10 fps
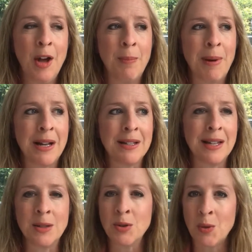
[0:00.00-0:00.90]
but
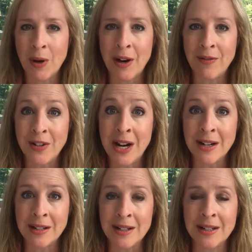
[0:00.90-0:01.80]
there's also quite a lot of
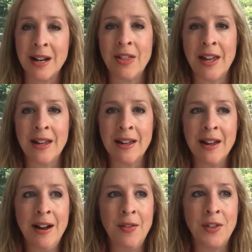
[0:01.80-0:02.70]
darkness. And I think
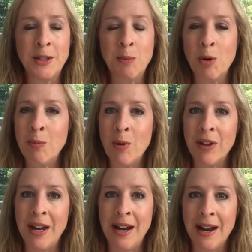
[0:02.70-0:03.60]
this book, more than
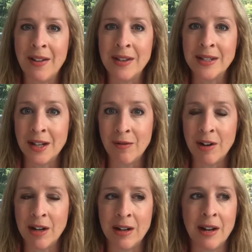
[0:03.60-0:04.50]
any others that I've
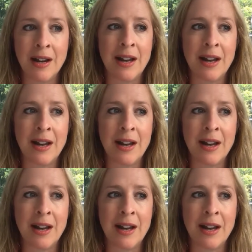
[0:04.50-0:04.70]
written,